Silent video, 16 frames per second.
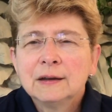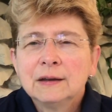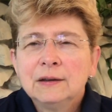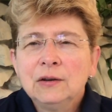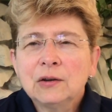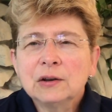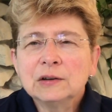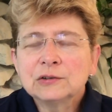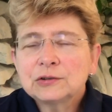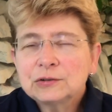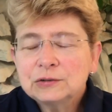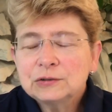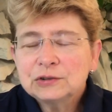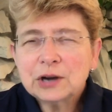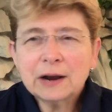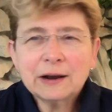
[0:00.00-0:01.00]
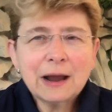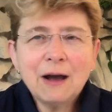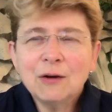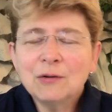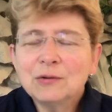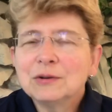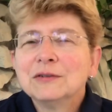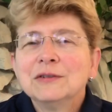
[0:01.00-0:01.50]
You can check
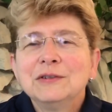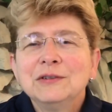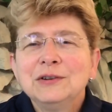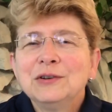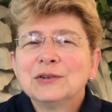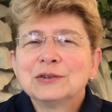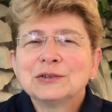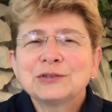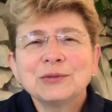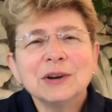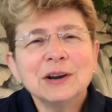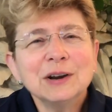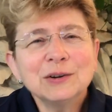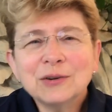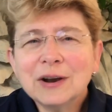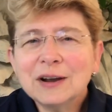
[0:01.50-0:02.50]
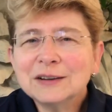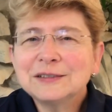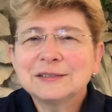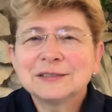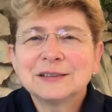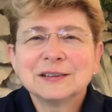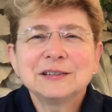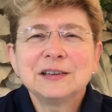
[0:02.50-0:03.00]
out your street address
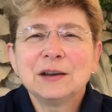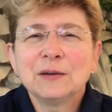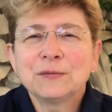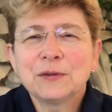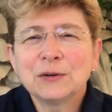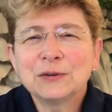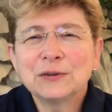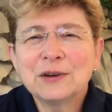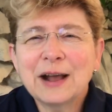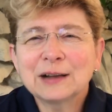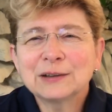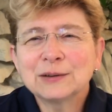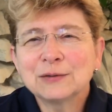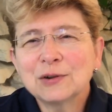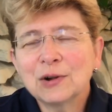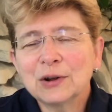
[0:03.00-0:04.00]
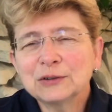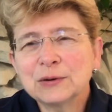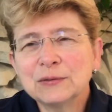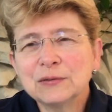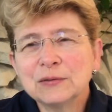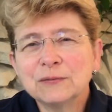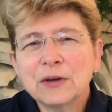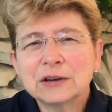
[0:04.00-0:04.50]
to see if there's an active cluster of
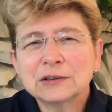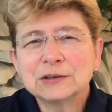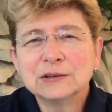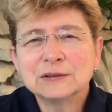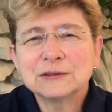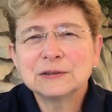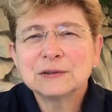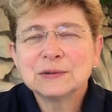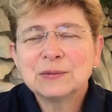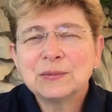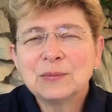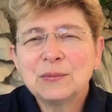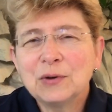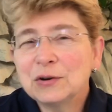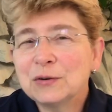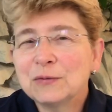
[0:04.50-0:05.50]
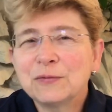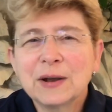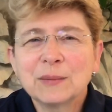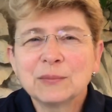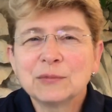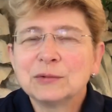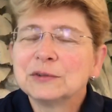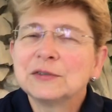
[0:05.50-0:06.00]
infections where your
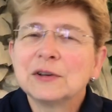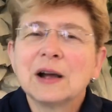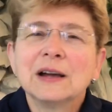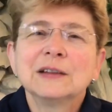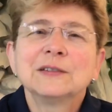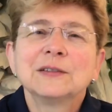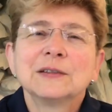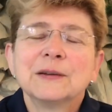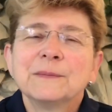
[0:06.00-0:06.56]
family resides.